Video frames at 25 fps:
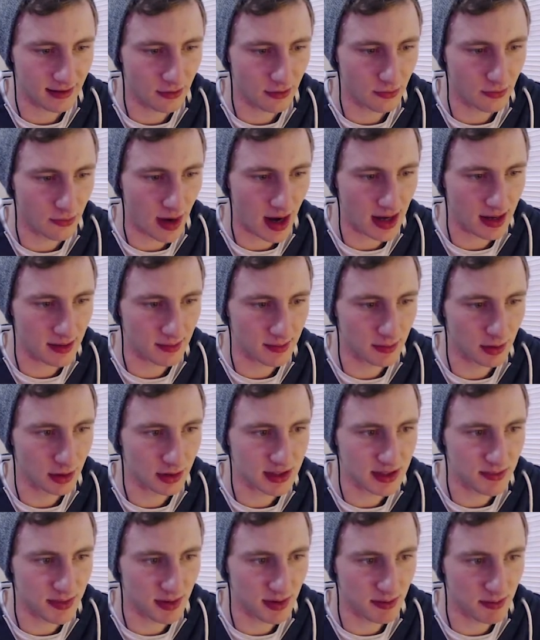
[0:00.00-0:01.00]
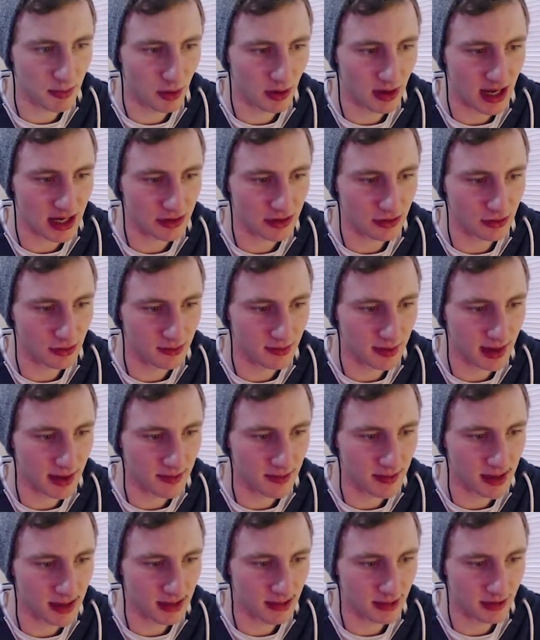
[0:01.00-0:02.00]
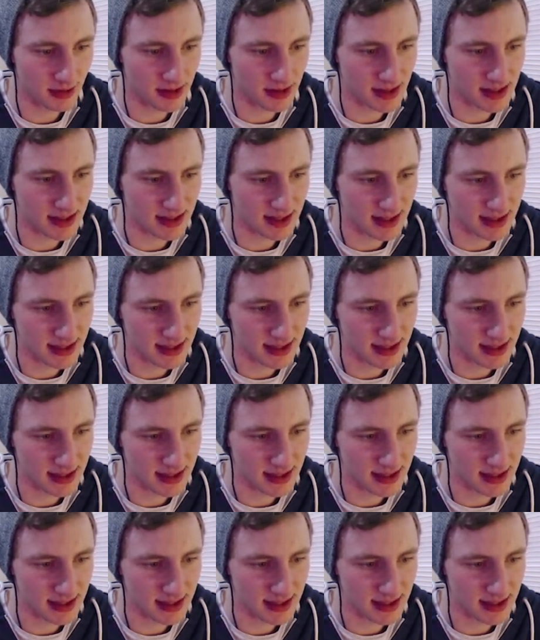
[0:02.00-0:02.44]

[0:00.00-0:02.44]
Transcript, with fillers: the random looks a bit more natural, but I mean, look at this.